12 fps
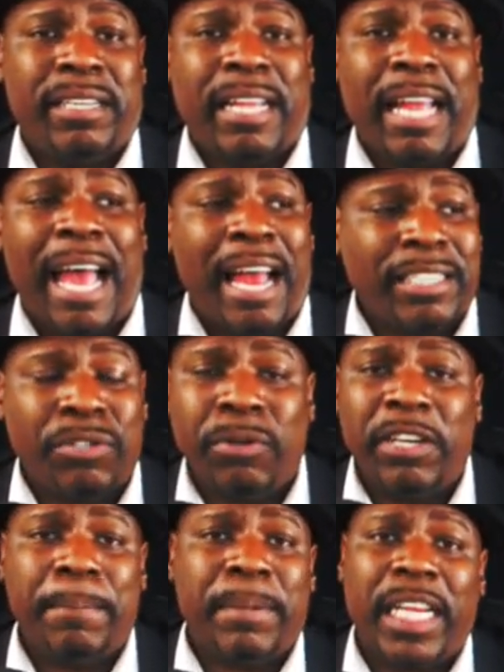I truly
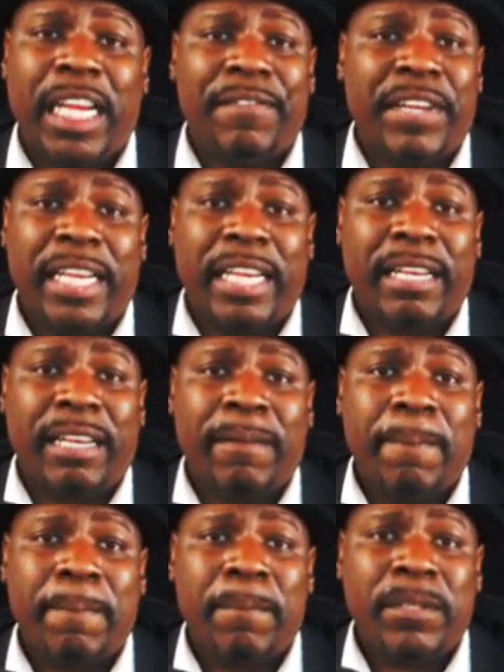believe in it
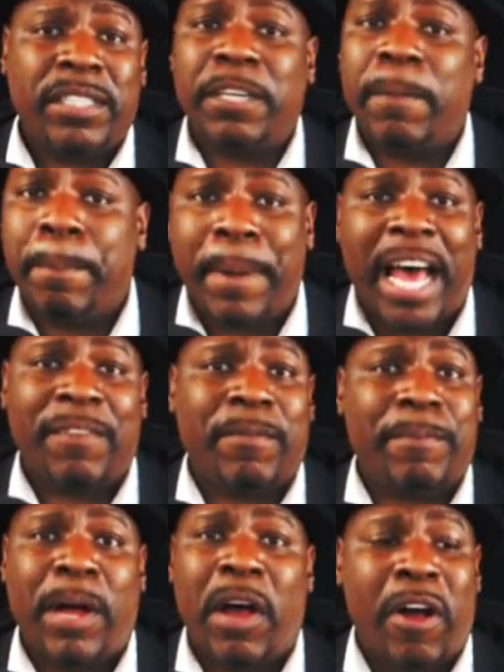to the bottom of
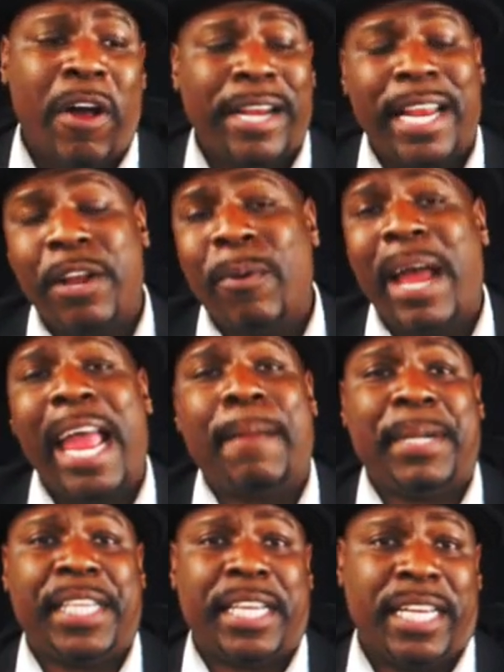my heart, and I know Abby
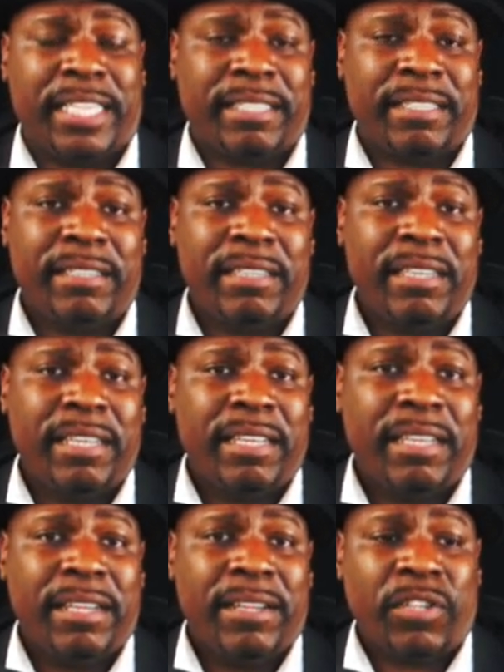does.
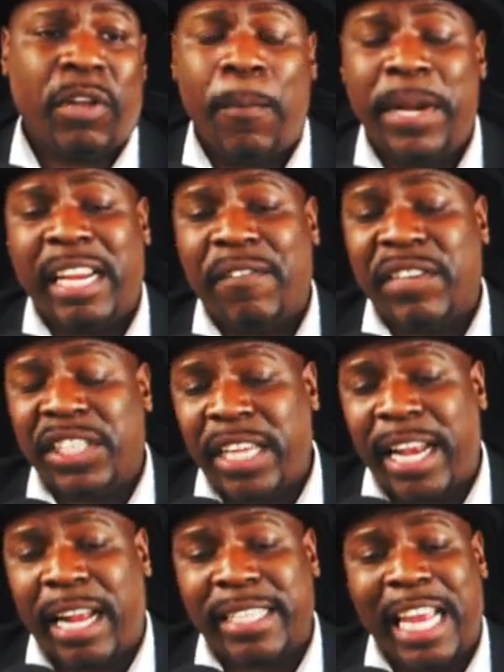So I want to give a shout
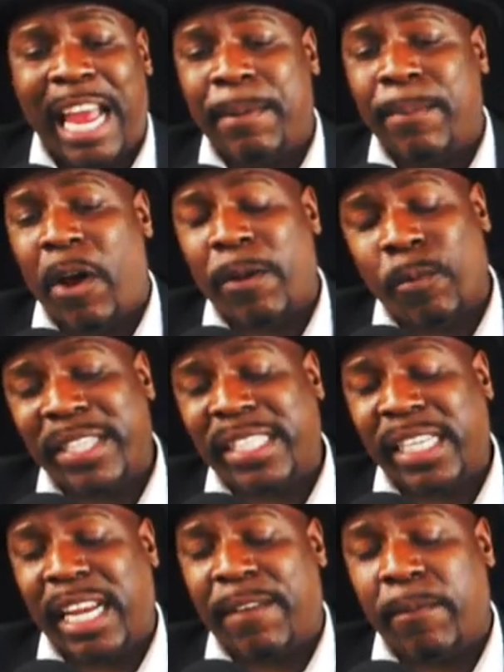out to Abby Martin once
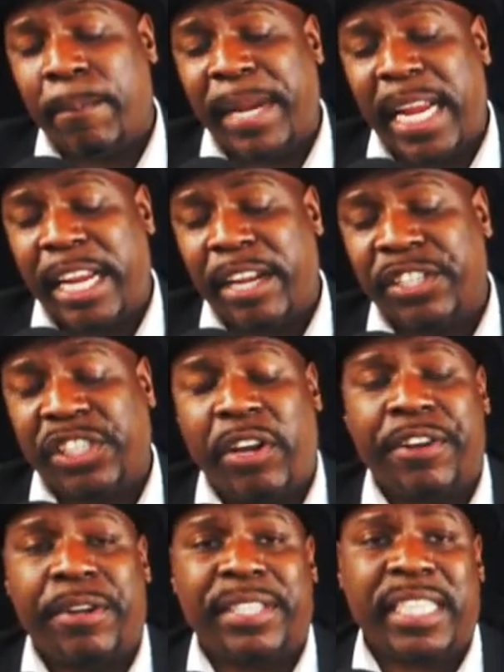again for being here and sharing
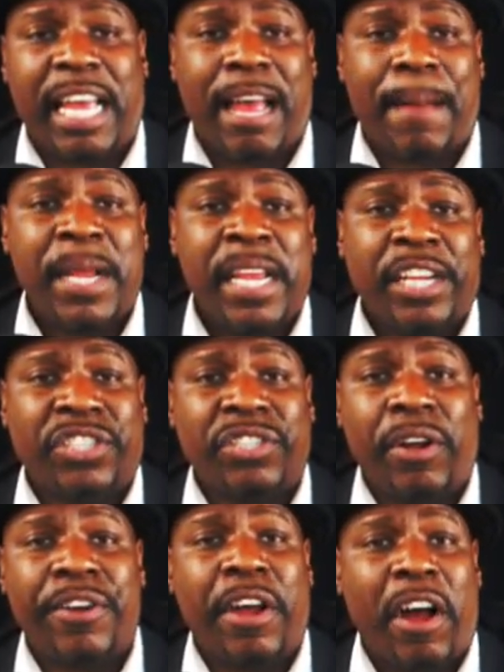her time and
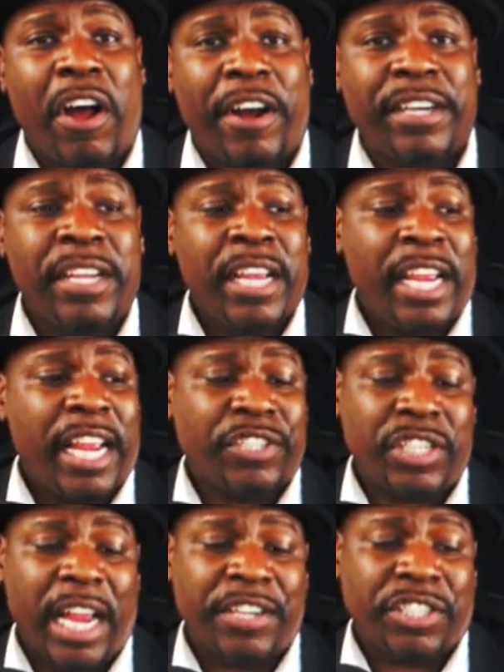sharing her heart
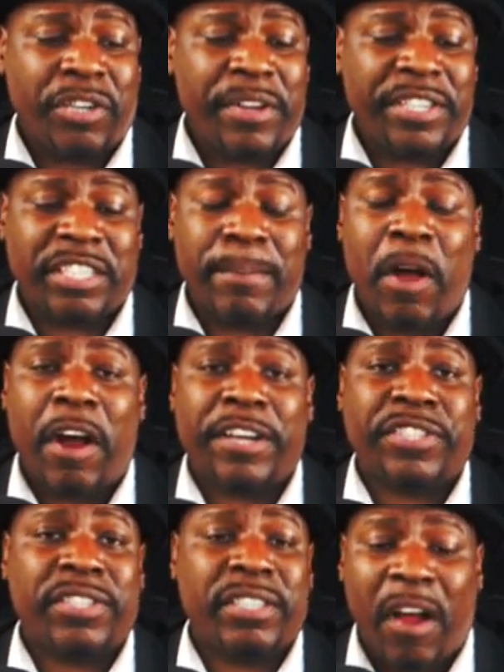and sharing some
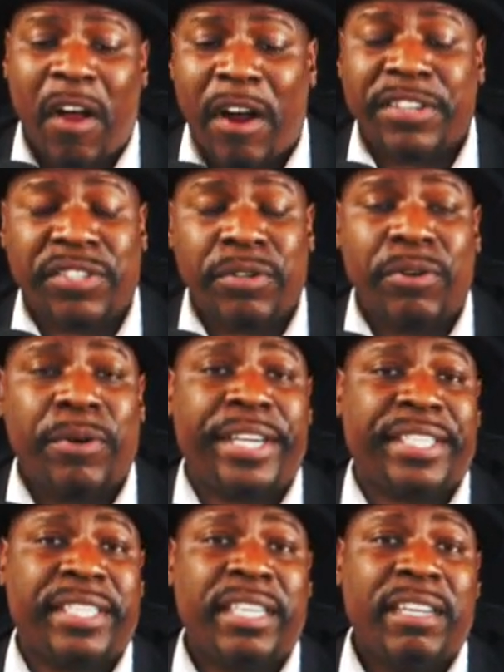hard
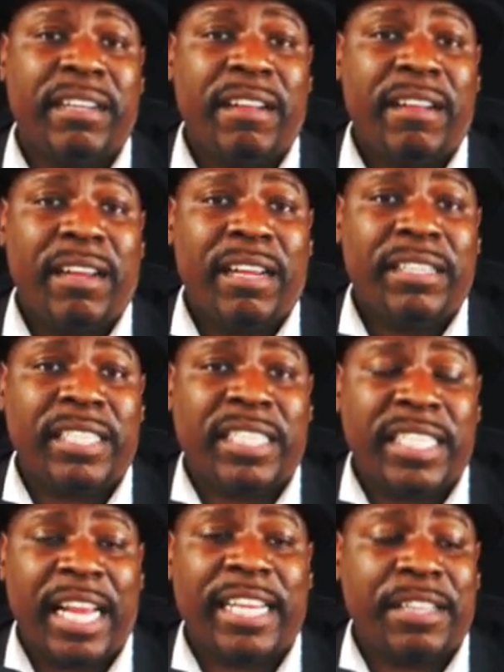stories, to
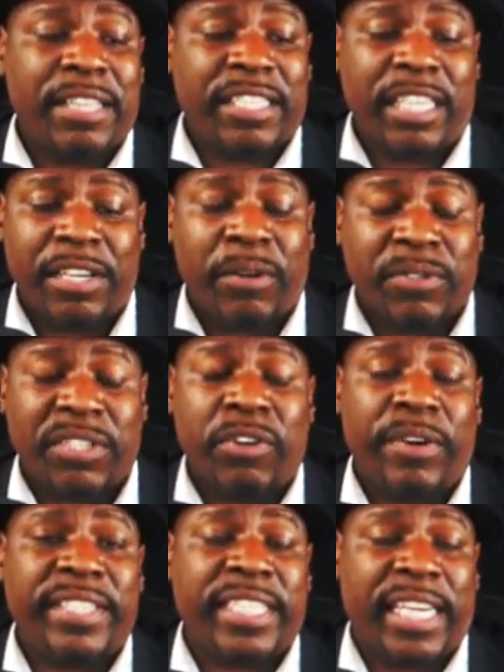telling those
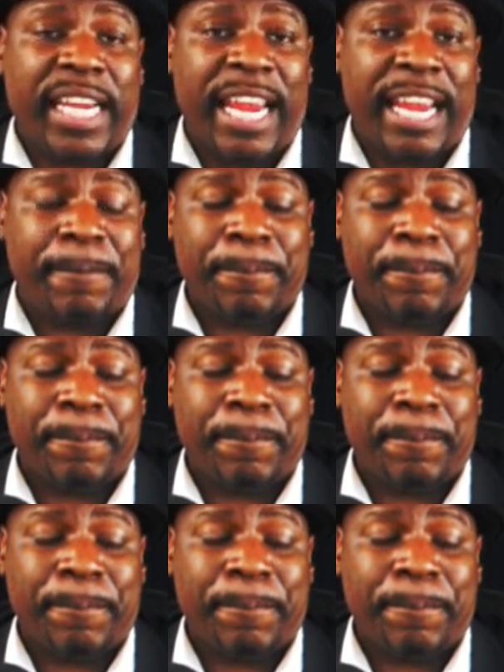stories again.